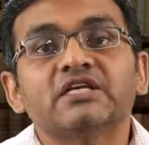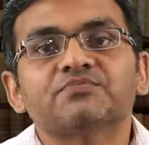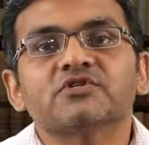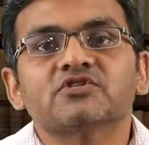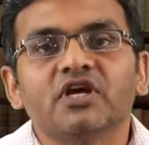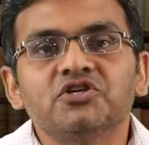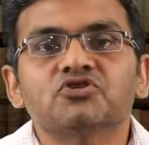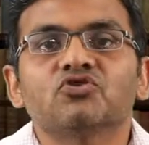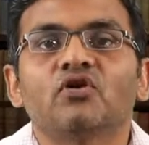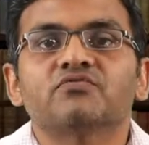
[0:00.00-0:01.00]

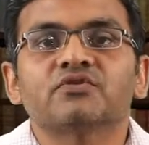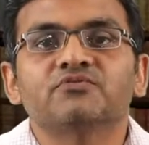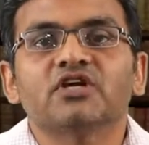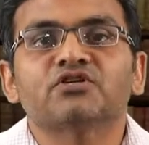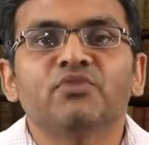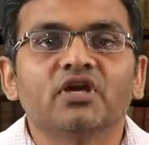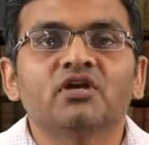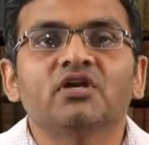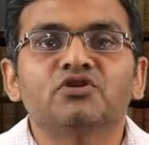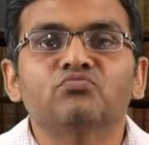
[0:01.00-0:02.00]
specialization of subject
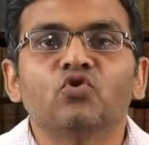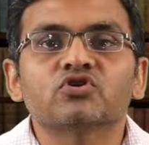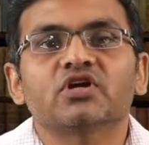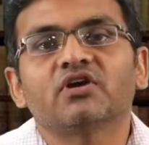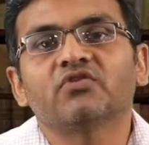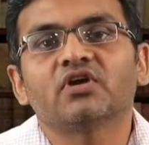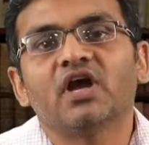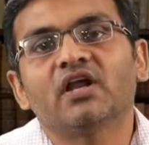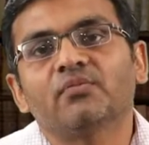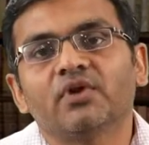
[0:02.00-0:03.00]
making it more scientific
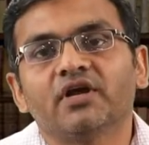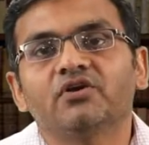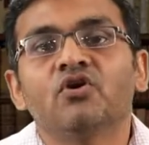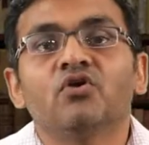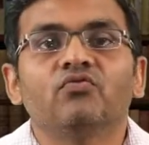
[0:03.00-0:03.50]
and applied.